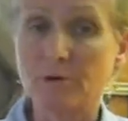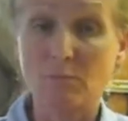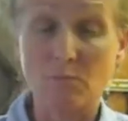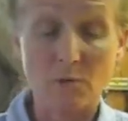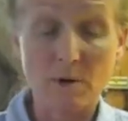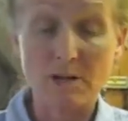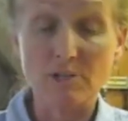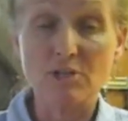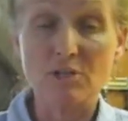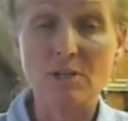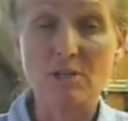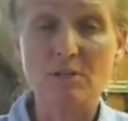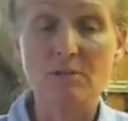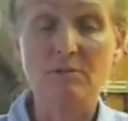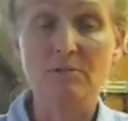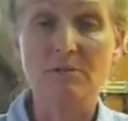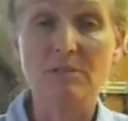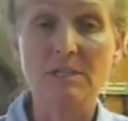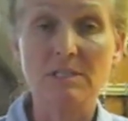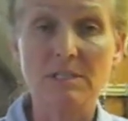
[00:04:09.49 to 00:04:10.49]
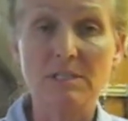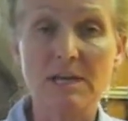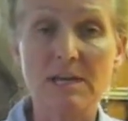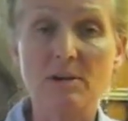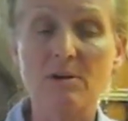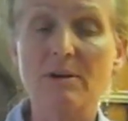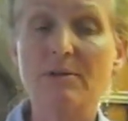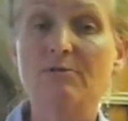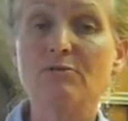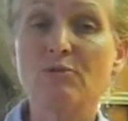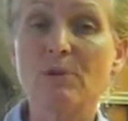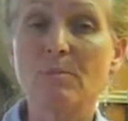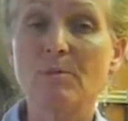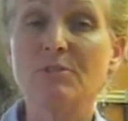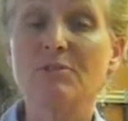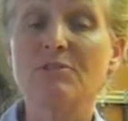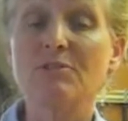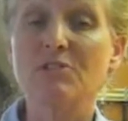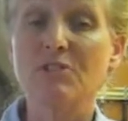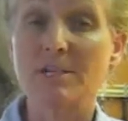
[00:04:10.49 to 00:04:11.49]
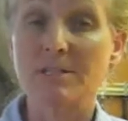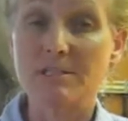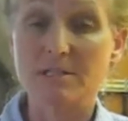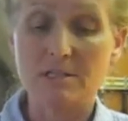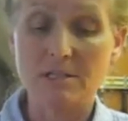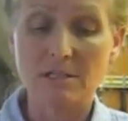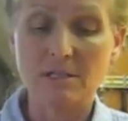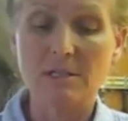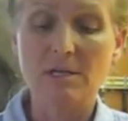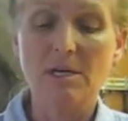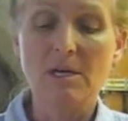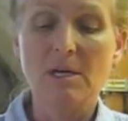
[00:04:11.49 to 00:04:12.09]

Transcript: watching gluten intake or have trouble digesting